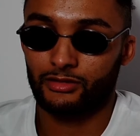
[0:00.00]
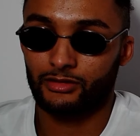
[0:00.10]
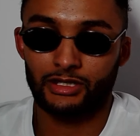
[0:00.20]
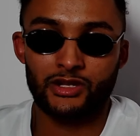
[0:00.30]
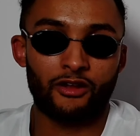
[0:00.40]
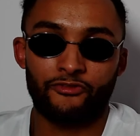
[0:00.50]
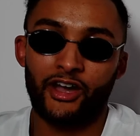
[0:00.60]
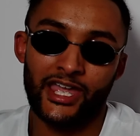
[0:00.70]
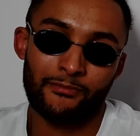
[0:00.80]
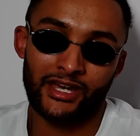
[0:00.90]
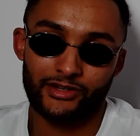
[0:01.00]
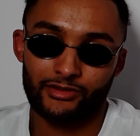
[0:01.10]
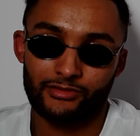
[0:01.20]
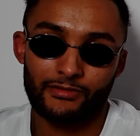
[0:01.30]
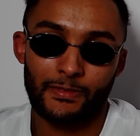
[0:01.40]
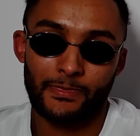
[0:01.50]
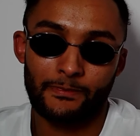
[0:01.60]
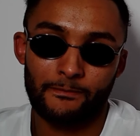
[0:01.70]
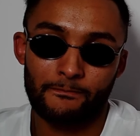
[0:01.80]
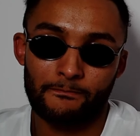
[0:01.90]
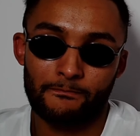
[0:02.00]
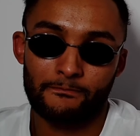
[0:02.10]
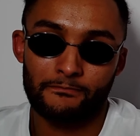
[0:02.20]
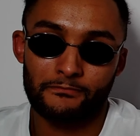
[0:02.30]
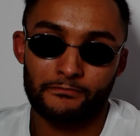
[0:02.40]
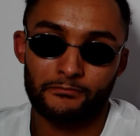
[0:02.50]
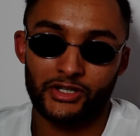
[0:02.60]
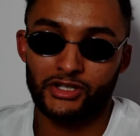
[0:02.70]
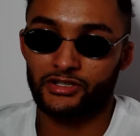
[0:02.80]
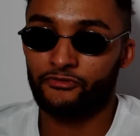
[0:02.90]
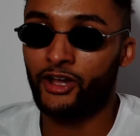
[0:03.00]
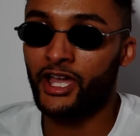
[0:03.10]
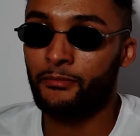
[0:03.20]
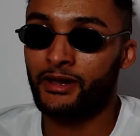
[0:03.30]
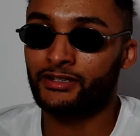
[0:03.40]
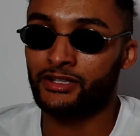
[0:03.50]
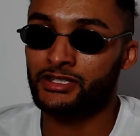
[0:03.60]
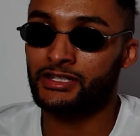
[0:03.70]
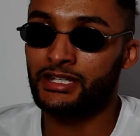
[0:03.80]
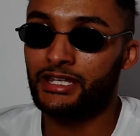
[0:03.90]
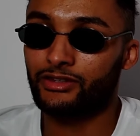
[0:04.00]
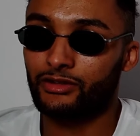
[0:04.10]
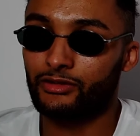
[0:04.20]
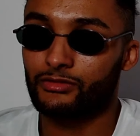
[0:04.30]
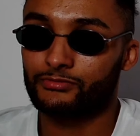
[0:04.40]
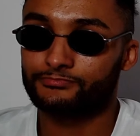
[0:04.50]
He's not a fighting man, though. Because a fighting man doesn't need to,